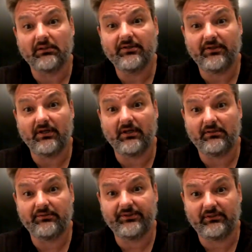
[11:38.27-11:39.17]

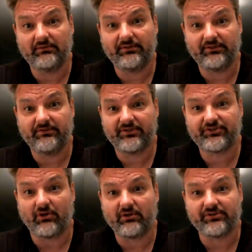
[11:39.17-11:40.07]
The
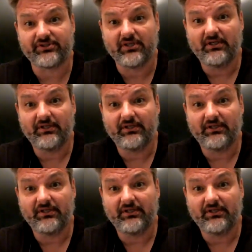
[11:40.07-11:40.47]
stars,